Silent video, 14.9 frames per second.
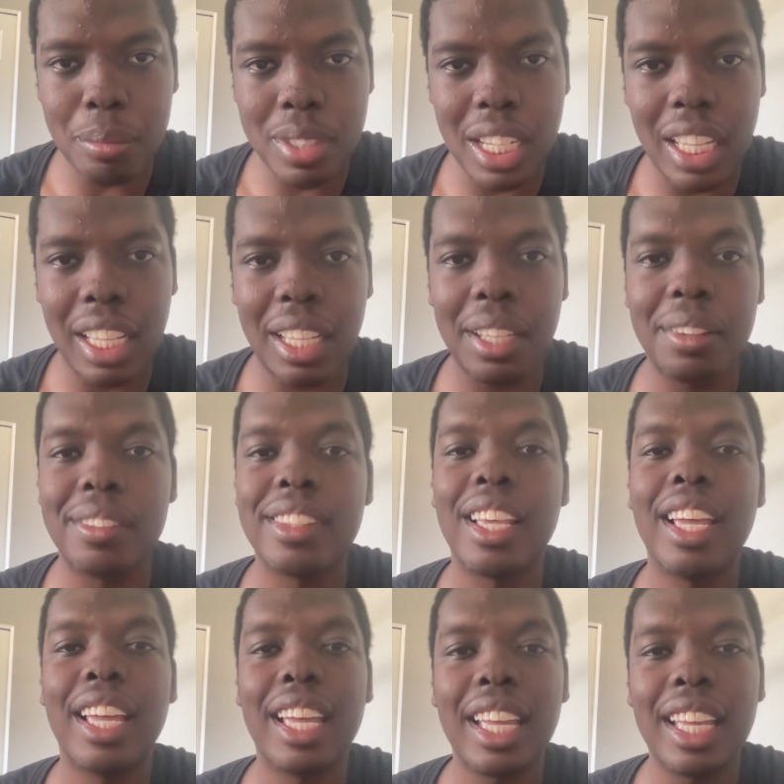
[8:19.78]
teams
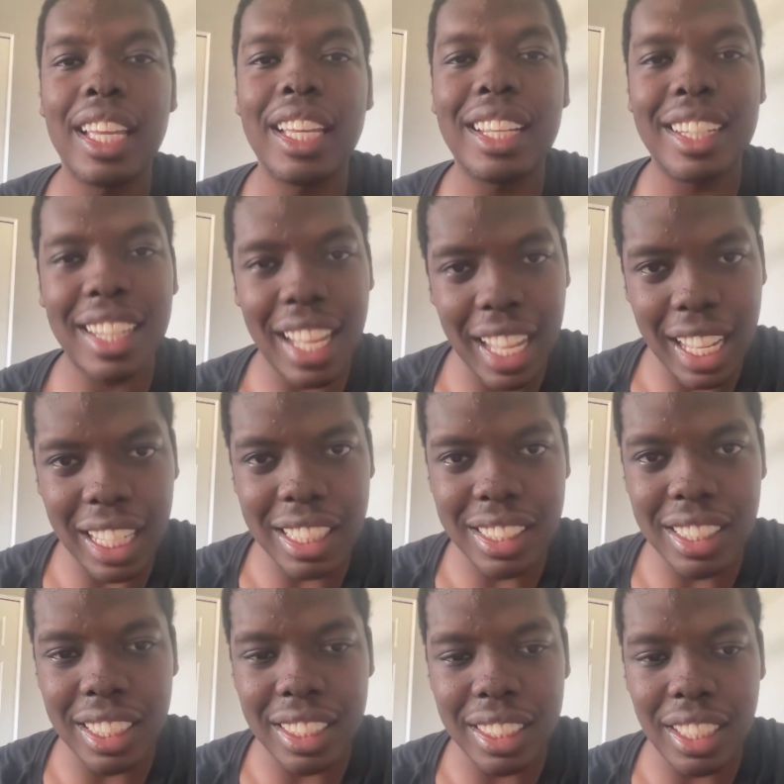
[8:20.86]
in the
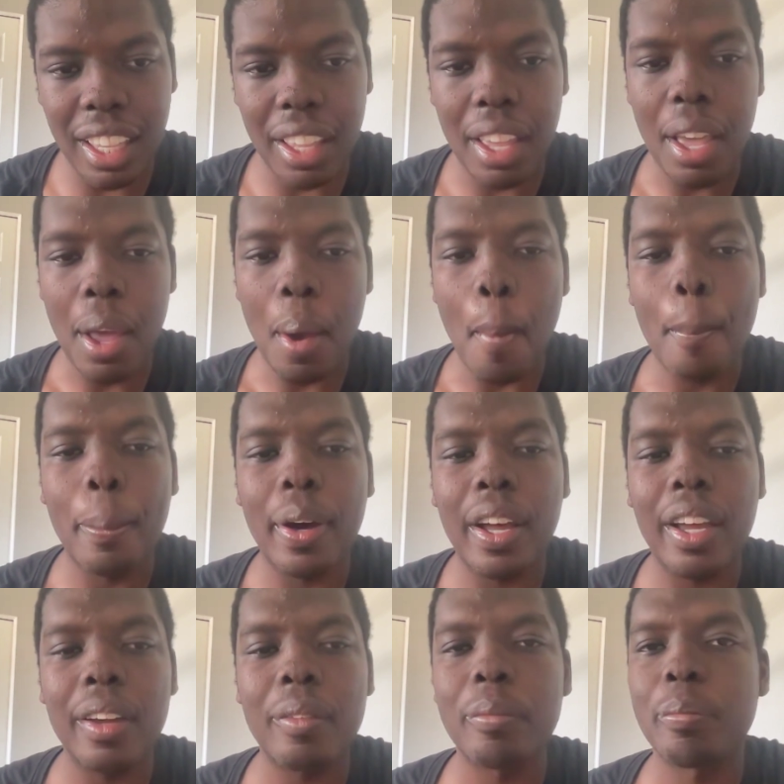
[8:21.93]
ACC,
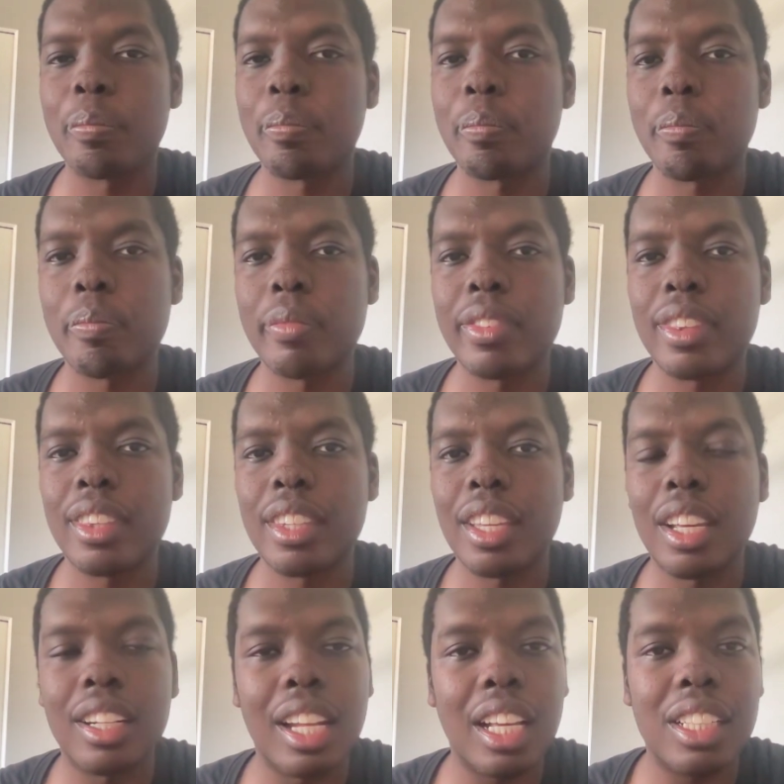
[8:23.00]
but
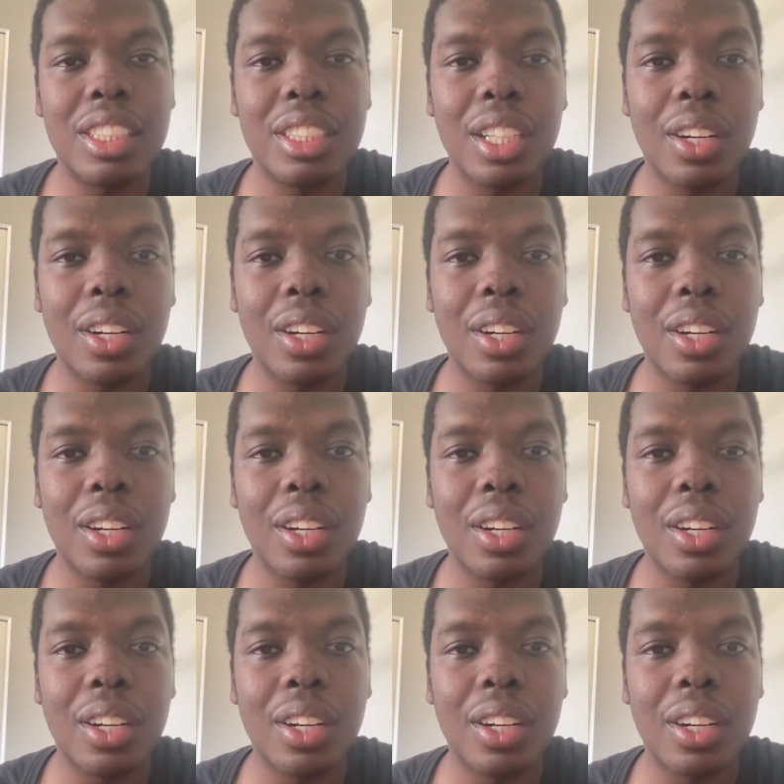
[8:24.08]
they